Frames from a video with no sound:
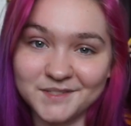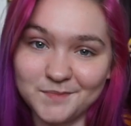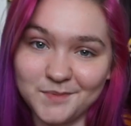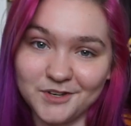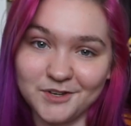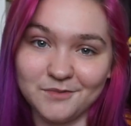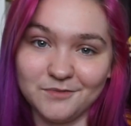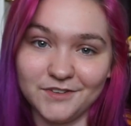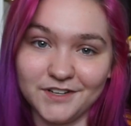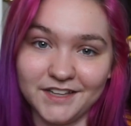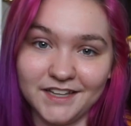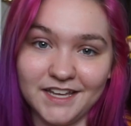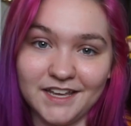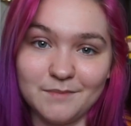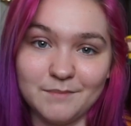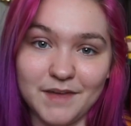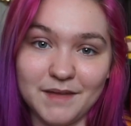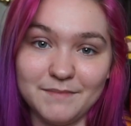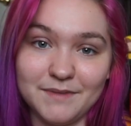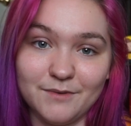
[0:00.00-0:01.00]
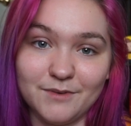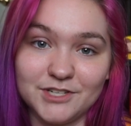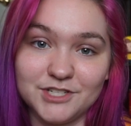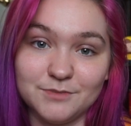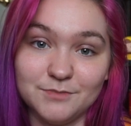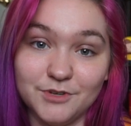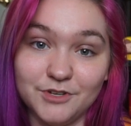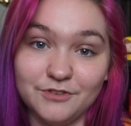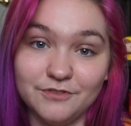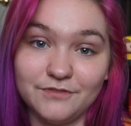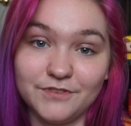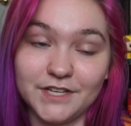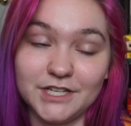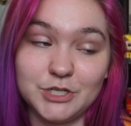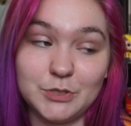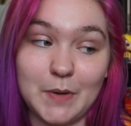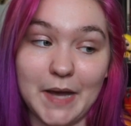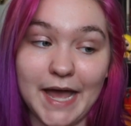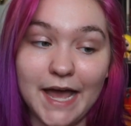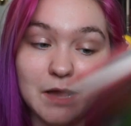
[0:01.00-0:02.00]
book really made me want to move
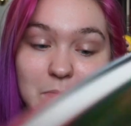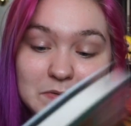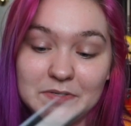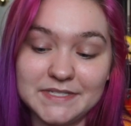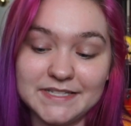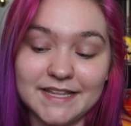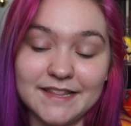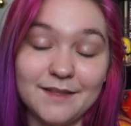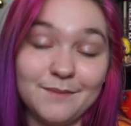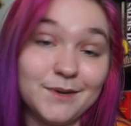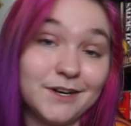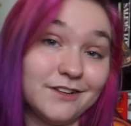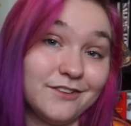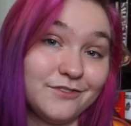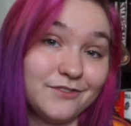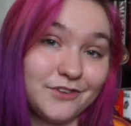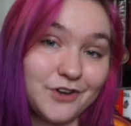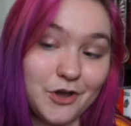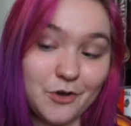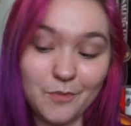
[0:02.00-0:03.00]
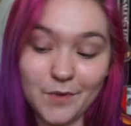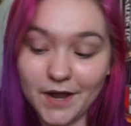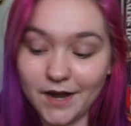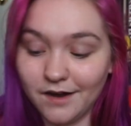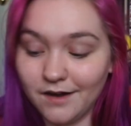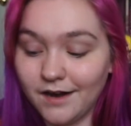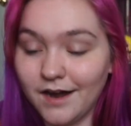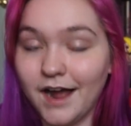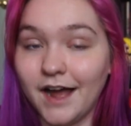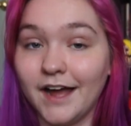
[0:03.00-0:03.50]
into a house in the middle of nowhere.